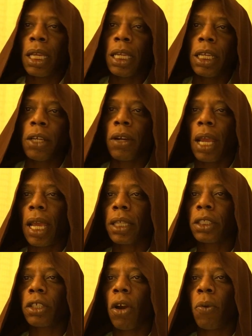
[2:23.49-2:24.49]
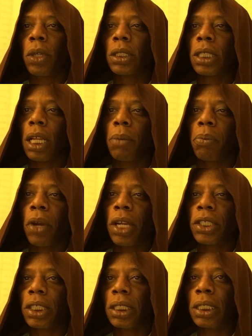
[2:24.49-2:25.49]
here at Star Wars
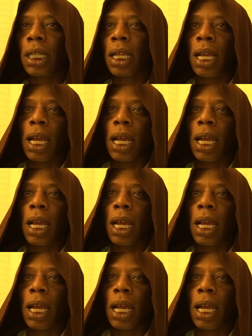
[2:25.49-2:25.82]
Celebration.